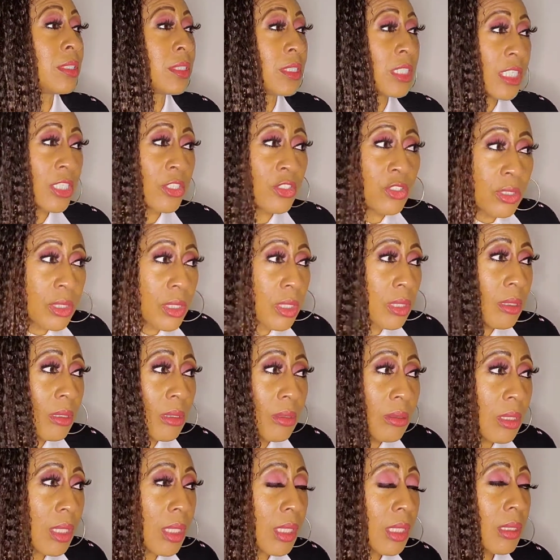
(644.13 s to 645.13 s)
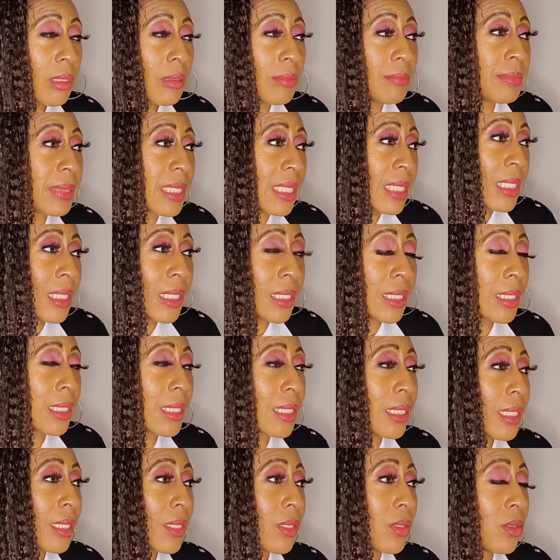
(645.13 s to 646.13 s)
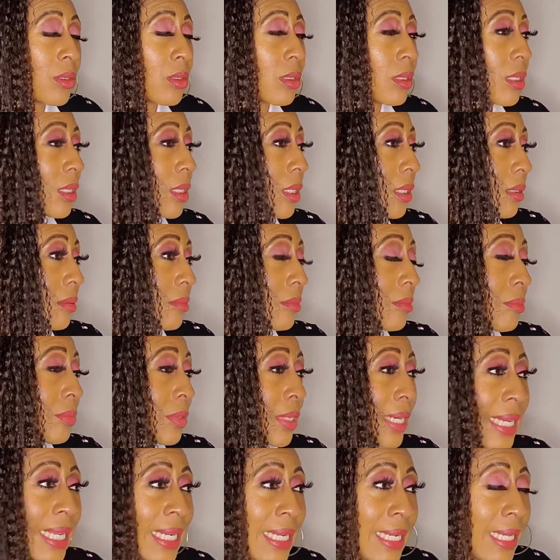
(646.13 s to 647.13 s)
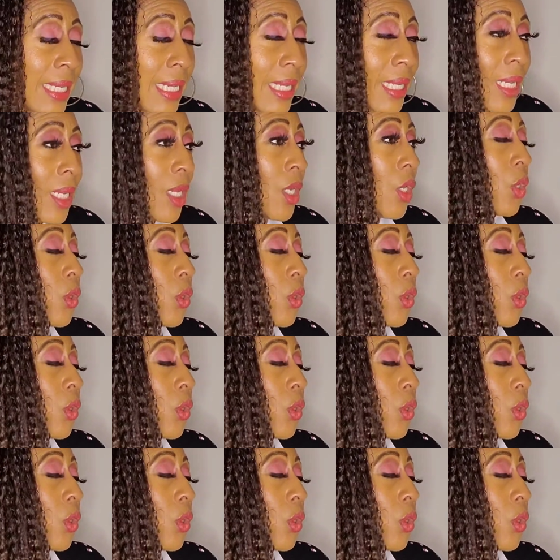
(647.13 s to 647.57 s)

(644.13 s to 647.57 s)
digital media or branding